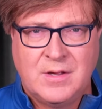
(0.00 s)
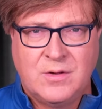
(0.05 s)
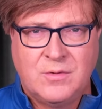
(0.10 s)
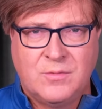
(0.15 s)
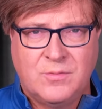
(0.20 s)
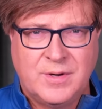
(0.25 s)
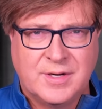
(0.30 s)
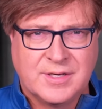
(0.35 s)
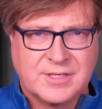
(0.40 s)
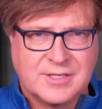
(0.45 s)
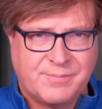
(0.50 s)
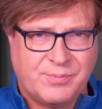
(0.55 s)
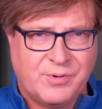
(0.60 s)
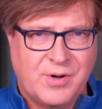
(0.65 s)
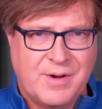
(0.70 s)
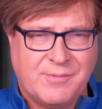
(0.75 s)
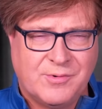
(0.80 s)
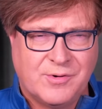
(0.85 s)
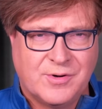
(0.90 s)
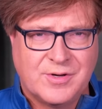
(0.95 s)
when a
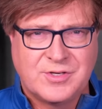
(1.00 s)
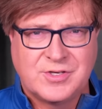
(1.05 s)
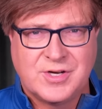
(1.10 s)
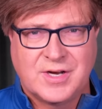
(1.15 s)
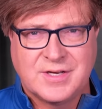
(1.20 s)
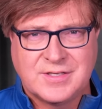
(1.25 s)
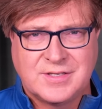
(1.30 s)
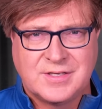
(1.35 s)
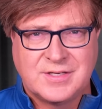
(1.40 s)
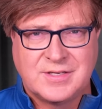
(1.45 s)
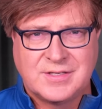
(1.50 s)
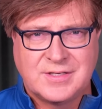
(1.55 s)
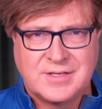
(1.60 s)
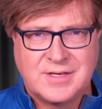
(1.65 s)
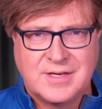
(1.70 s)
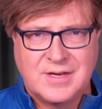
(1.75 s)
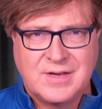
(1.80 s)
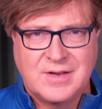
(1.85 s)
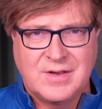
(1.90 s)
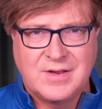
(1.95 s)
Supreme Court justice